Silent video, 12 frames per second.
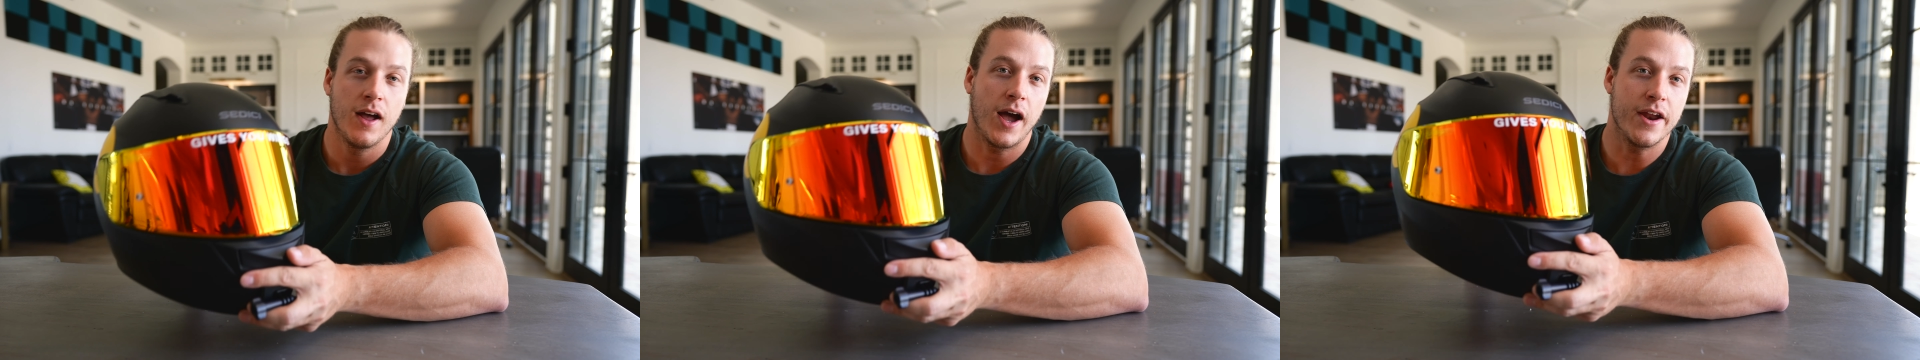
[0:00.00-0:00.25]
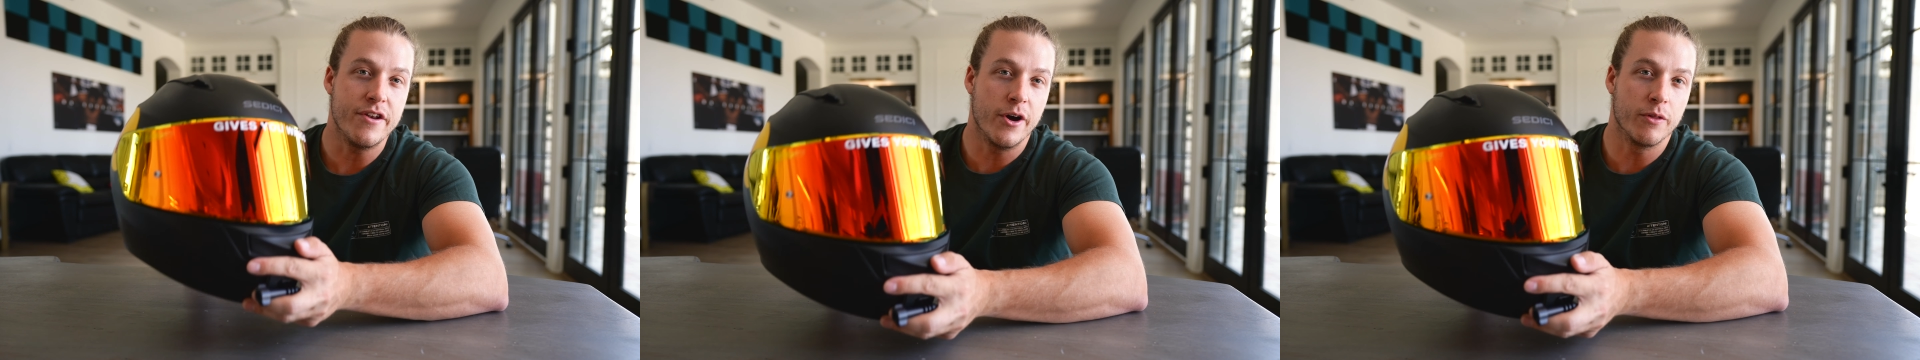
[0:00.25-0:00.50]

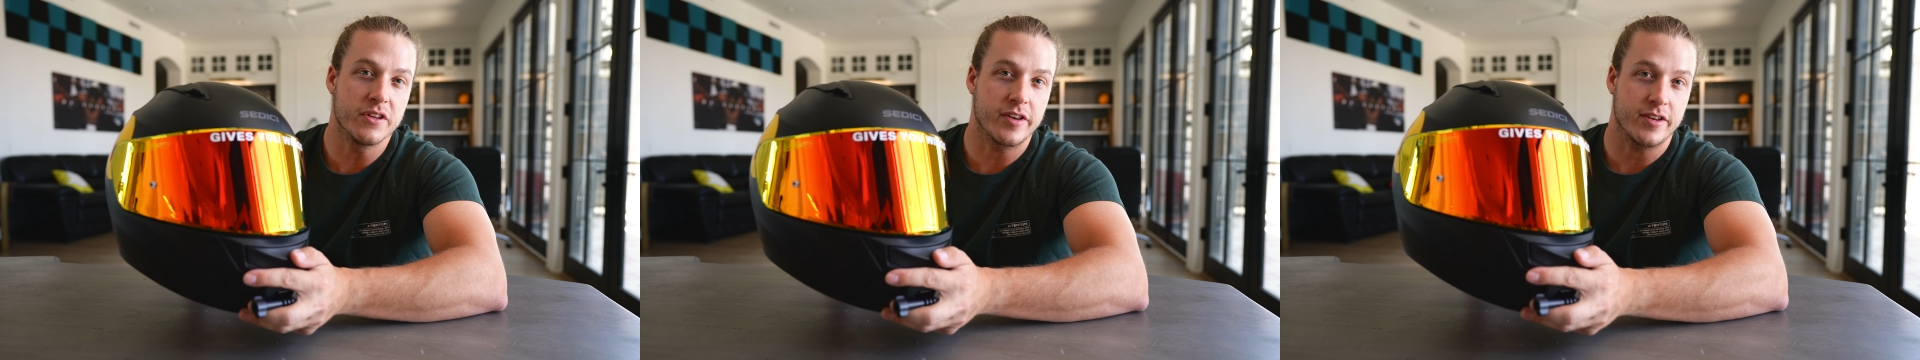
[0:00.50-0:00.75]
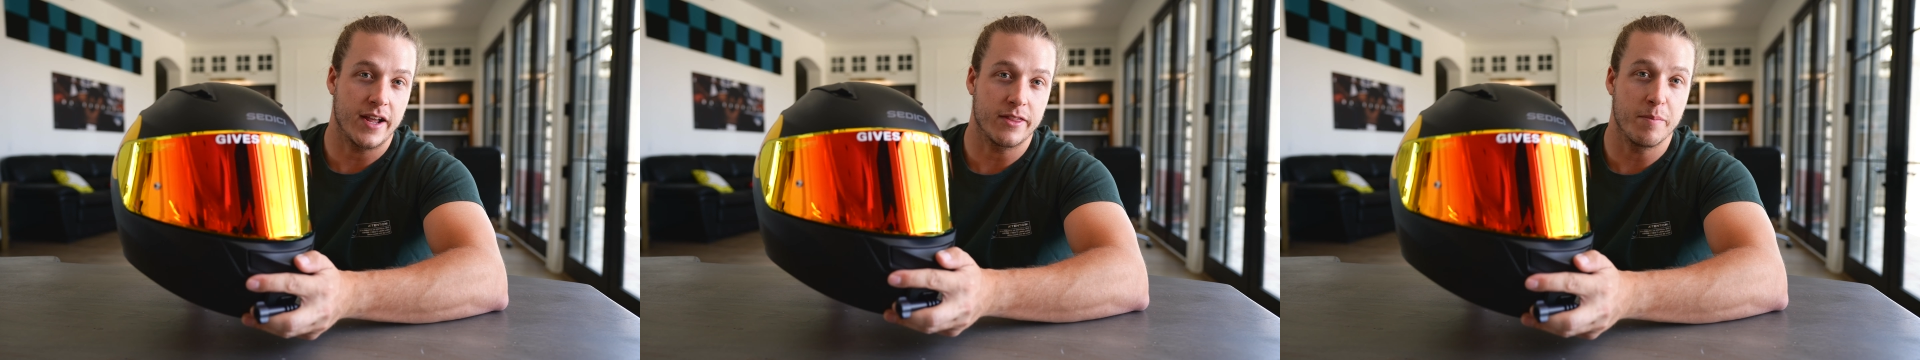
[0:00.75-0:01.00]
I know this
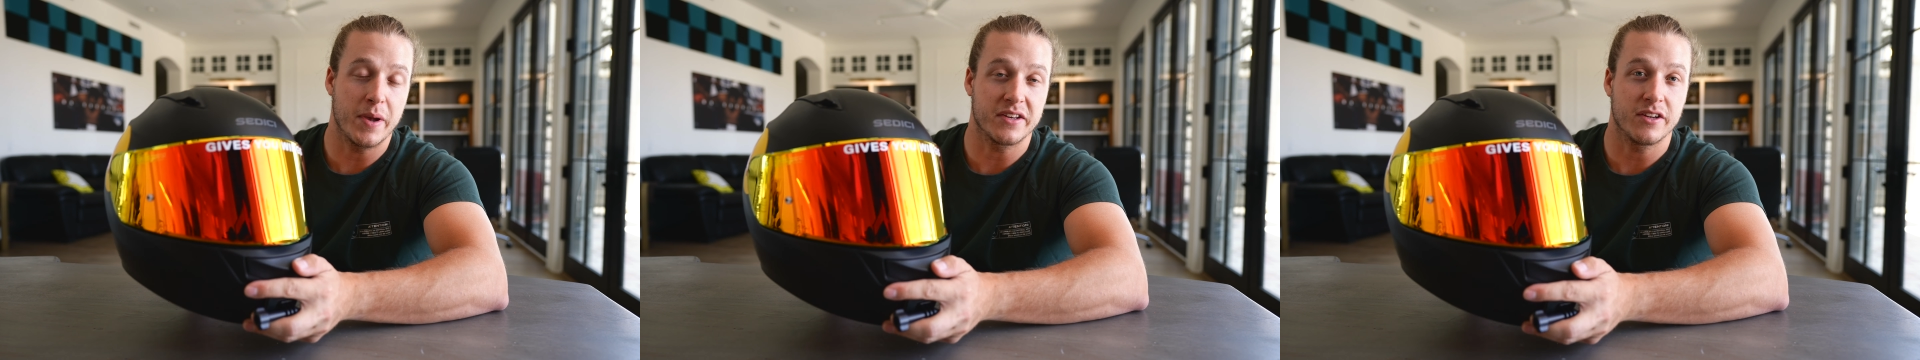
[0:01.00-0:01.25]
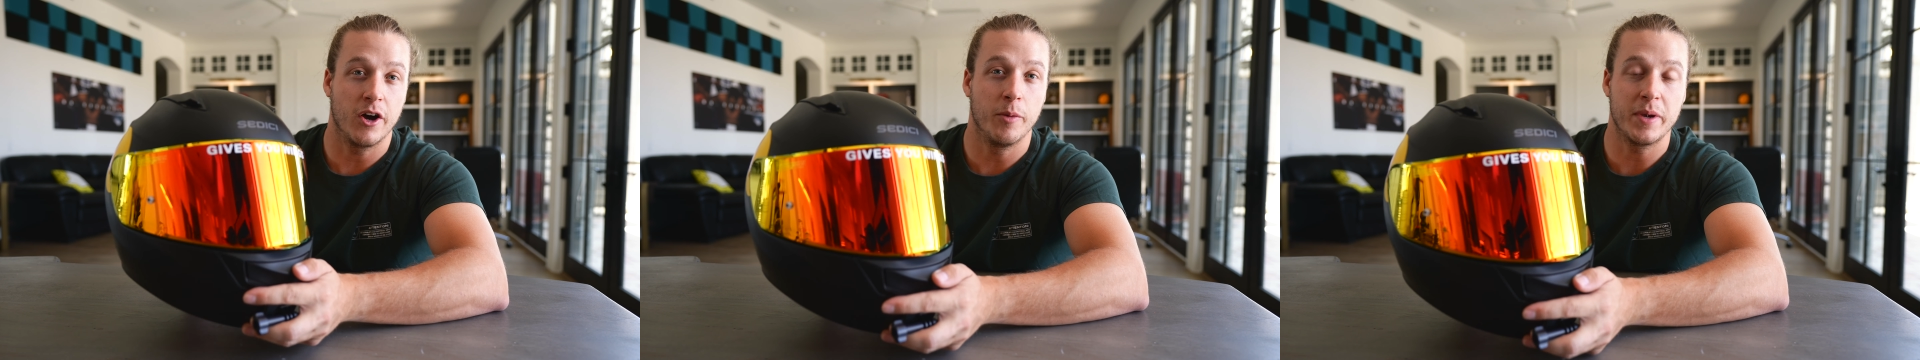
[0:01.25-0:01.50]
is not the
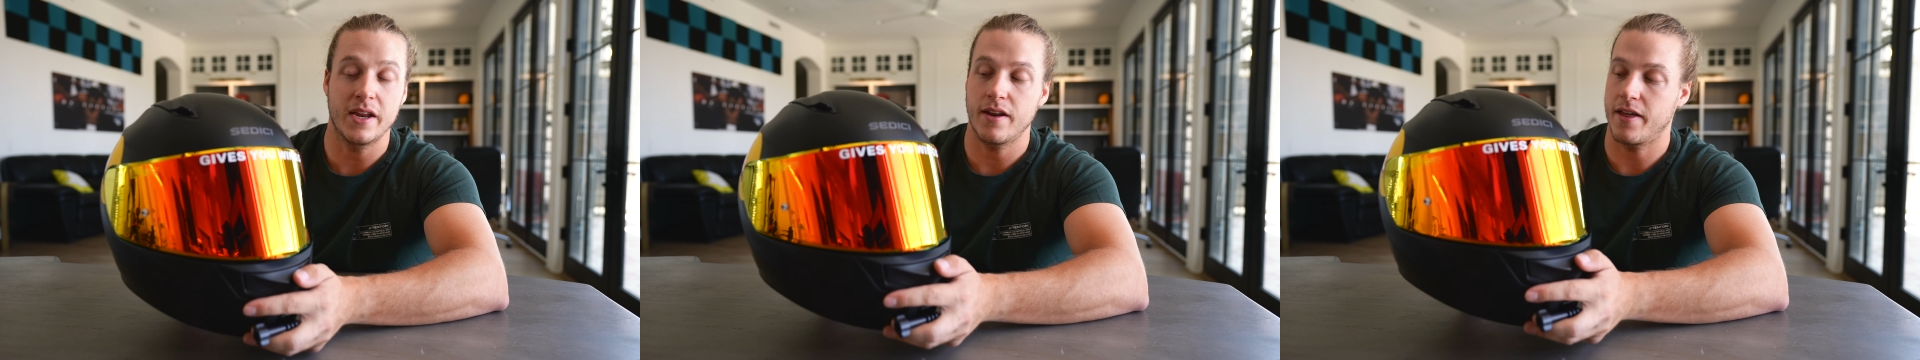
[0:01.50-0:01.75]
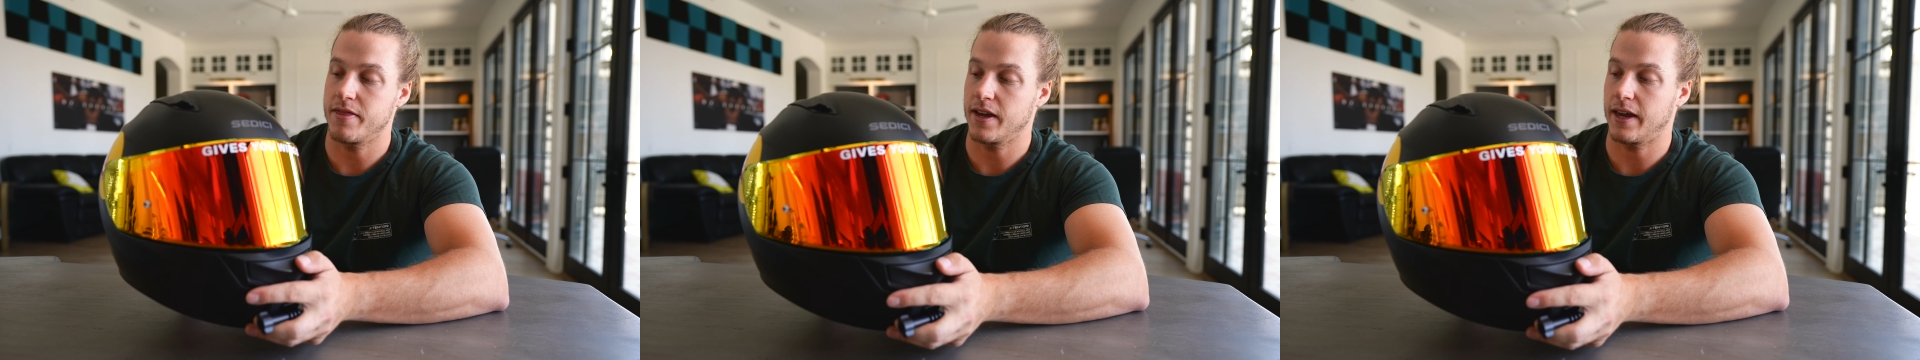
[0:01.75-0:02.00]
best helmet.
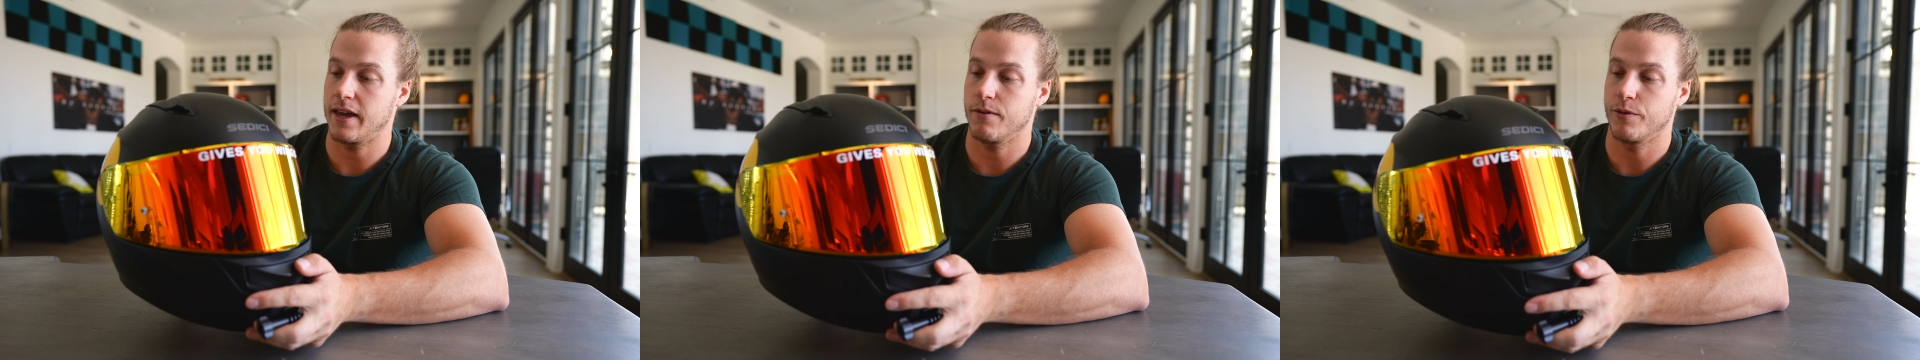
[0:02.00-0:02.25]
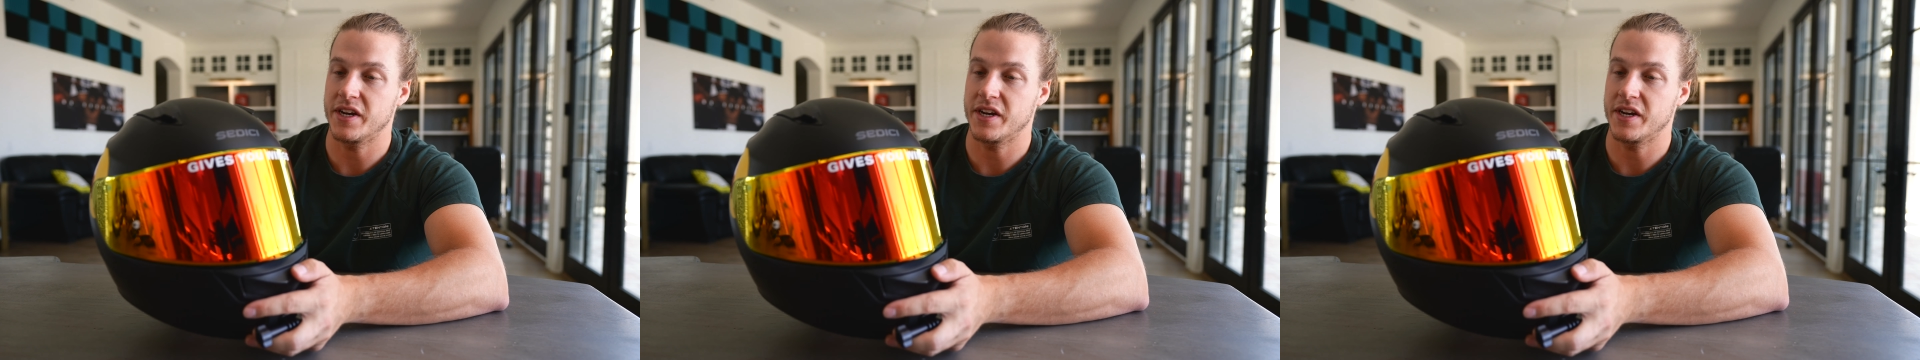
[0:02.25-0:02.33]
I think it